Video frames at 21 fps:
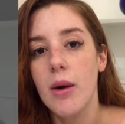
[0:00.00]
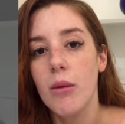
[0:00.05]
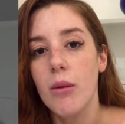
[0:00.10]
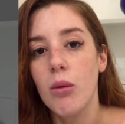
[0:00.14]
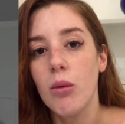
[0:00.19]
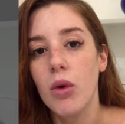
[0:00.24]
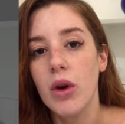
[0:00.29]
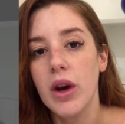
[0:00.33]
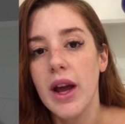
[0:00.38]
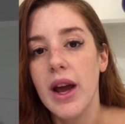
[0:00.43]

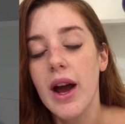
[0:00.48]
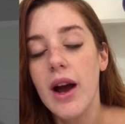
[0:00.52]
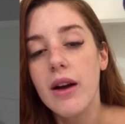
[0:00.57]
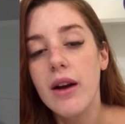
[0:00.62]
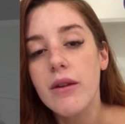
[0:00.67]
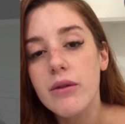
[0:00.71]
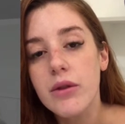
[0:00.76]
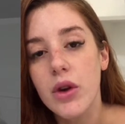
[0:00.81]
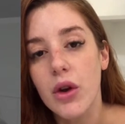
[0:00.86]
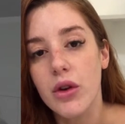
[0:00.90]
What I
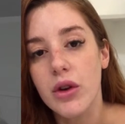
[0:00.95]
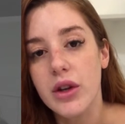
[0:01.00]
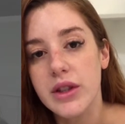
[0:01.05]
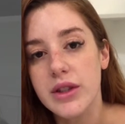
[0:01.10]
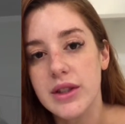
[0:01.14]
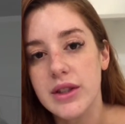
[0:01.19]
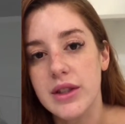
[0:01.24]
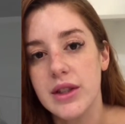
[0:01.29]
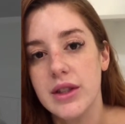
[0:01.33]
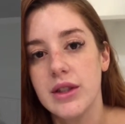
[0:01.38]
have
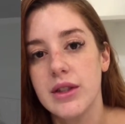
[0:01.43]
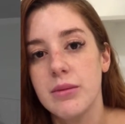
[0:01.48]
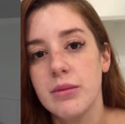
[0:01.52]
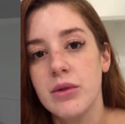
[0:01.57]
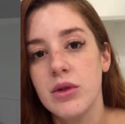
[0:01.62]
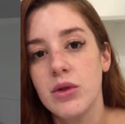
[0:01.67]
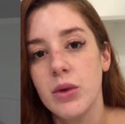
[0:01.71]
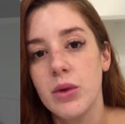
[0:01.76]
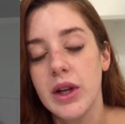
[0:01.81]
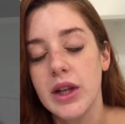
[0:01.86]
noticed since
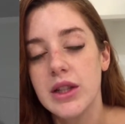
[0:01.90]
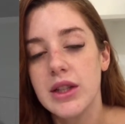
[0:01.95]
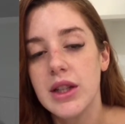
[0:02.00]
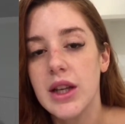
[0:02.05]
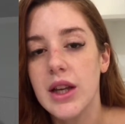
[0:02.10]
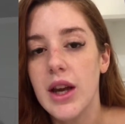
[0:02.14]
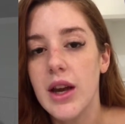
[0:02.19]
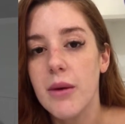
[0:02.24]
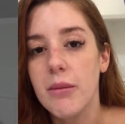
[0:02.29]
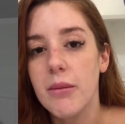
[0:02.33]
doing
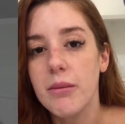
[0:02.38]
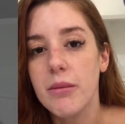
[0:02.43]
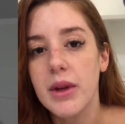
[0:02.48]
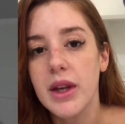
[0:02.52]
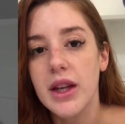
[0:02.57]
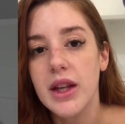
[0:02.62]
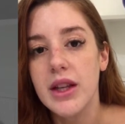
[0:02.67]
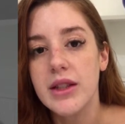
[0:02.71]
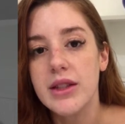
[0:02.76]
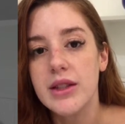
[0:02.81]
TM
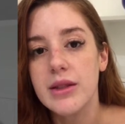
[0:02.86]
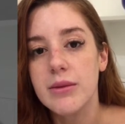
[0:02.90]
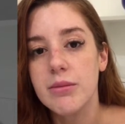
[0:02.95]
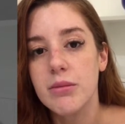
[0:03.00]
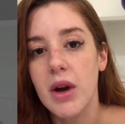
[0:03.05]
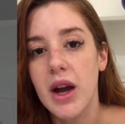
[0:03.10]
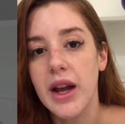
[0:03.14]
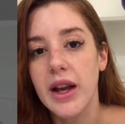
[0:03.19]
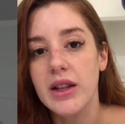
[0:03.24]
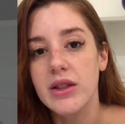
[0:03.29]
is
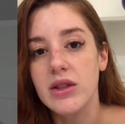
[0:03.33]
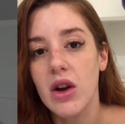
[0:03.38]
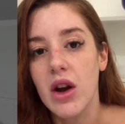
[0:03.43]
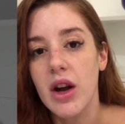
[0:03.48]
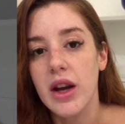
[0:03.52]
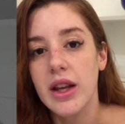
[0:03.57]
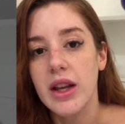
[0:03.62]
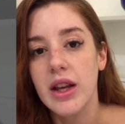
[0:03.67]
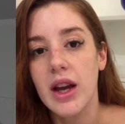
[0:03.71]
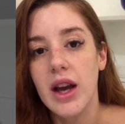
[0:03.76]
my
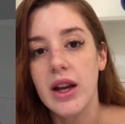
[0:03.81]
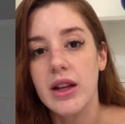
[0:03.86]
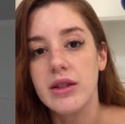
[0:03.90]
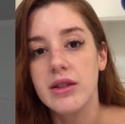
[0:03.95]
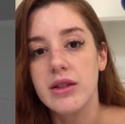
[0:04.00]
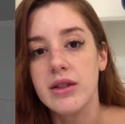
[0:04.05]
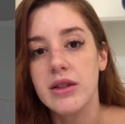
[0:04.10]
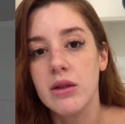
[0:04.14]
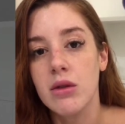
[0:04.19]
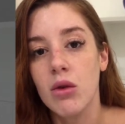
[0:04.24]
anxiety
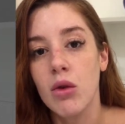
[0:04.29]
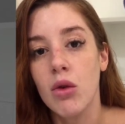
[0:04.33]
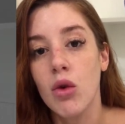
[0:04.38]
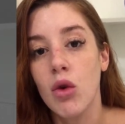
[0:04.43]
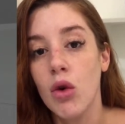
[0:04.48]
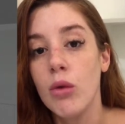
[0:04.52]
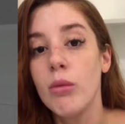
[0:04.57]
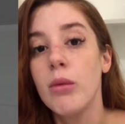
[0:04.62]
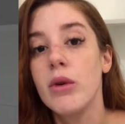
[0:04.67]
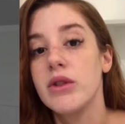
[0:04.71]
has
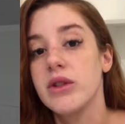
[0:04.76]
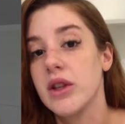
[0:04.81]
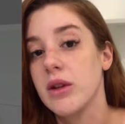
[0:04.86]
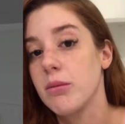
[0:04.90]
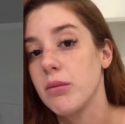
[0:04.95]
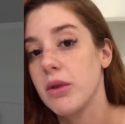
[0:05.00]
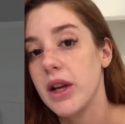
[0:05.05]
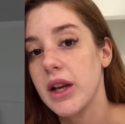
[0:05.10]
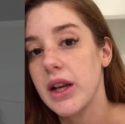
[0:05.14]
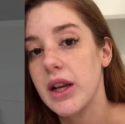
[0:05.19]
almost
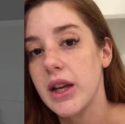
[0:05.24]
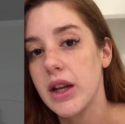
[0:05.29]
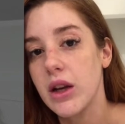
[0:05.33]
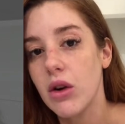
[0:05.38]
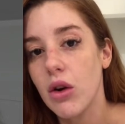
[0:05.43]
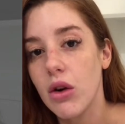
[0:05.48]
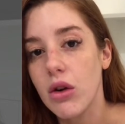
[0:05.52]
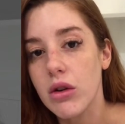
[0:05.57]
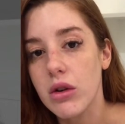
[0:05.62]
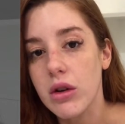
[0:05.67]
completely
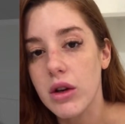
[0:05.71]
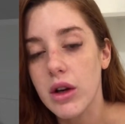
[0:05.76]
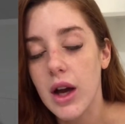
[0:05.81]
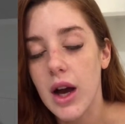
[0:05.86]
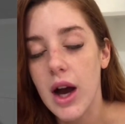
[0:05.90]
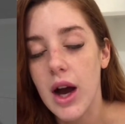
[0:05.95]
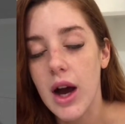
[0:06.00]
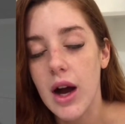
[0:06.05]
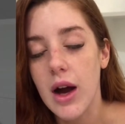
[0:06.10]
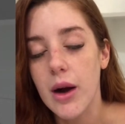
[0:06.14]
gone,
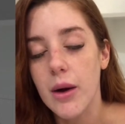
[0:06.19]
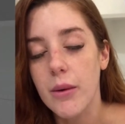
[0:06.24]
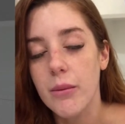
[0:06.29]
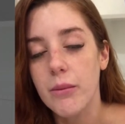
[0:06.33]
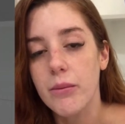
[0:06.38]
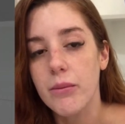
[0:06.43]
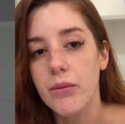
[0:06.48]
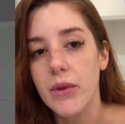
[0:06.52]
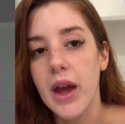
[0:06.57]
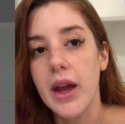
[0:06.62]

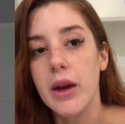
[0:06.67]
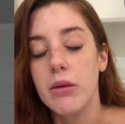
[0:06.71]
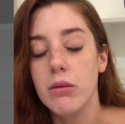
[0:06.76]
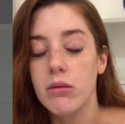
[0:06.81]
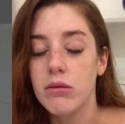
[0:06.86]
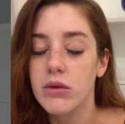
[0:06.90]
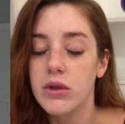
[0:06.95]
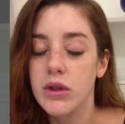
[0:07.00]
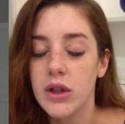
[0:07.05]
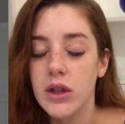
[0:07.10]

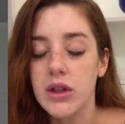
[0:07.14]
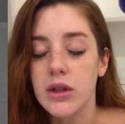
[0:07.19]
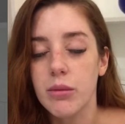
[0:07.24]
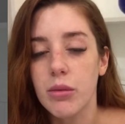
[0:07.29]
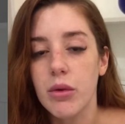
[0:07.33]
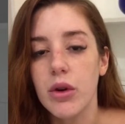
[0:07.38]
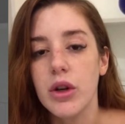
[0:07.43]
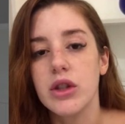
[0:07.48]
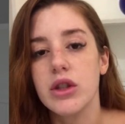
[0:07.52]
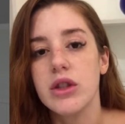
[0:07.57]
and the
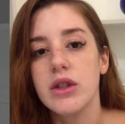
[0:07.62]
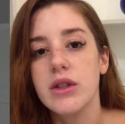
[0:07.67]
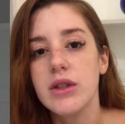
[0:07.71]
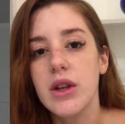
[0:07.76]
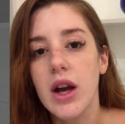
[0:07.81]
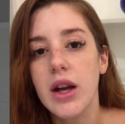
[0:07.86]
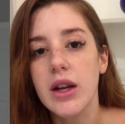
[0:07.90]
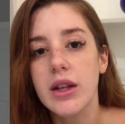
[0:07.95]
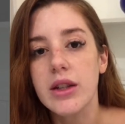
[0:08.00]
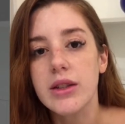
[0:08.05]
depression
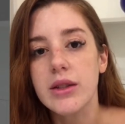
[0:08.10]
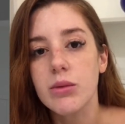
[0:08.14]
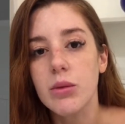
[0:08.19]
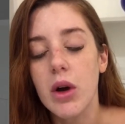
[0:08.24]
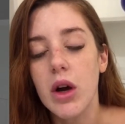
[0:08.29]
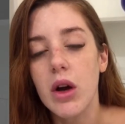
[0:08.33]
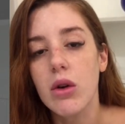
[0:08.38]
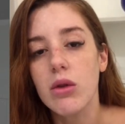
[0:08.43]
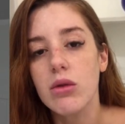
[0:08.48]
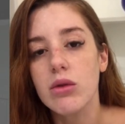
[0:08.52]
side as
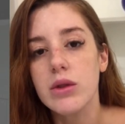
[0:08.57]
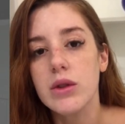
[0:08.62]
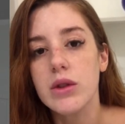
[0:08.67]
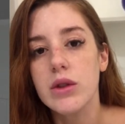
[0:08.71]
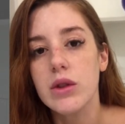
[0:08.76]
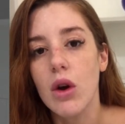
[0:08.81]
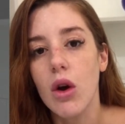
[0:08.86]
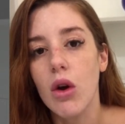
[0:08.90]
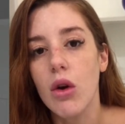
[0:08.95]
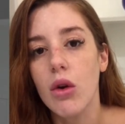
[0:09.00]
well.
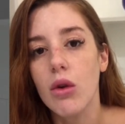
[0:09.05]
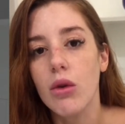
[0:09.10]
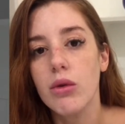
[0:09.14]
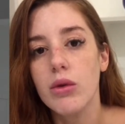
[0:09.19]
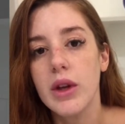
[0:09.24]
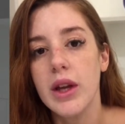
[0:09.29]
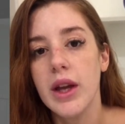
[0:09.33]
So